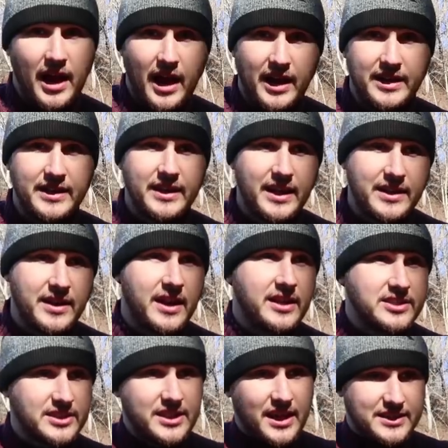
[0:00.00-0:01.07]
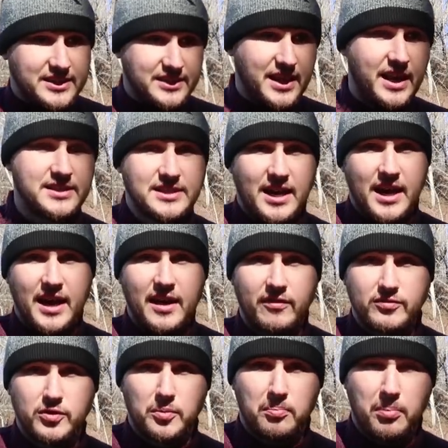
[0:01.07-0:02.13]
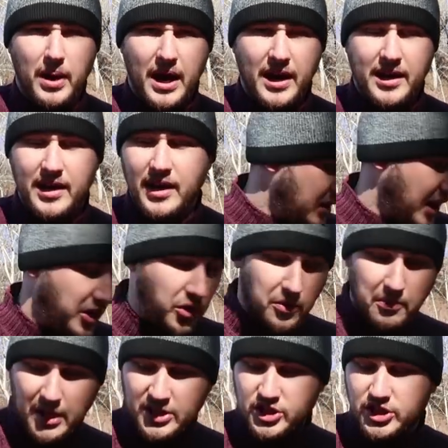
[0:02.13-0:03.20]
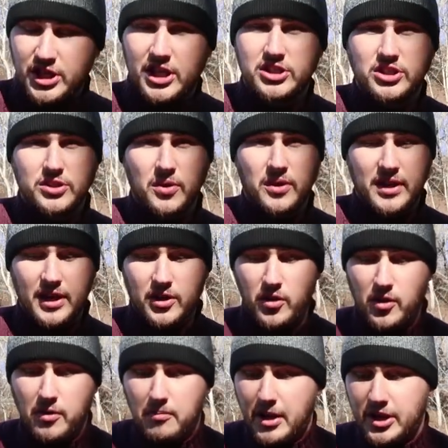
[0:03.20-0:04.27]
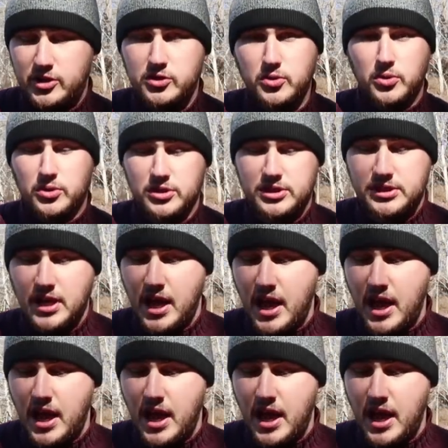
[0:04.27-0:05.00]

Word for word: and then it gets dark, I have to pack, get all my chainsaw, get all my tools,